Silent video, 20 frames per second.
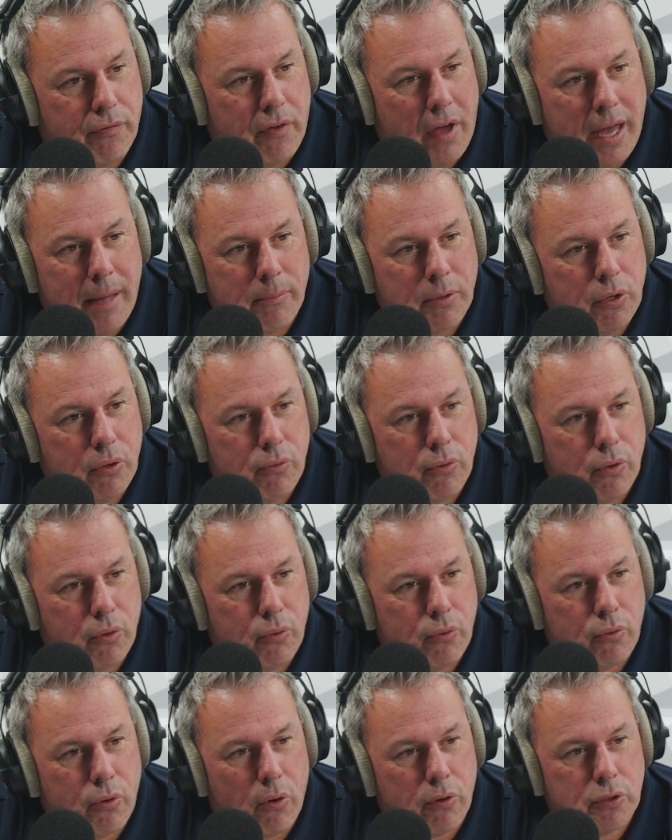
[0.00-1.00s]
Your family?
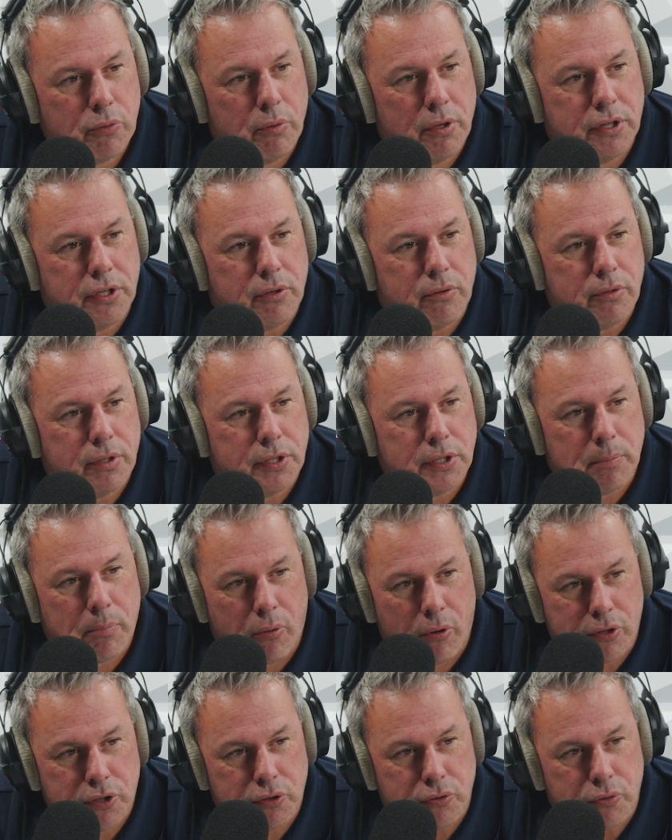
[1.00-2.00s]
Who goes with you and
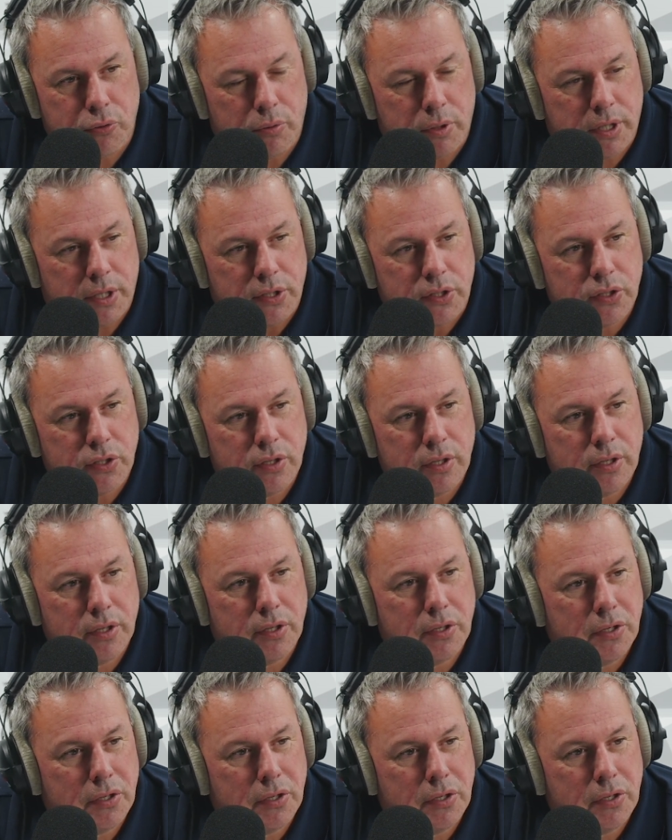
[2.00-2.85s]
supports you doing this?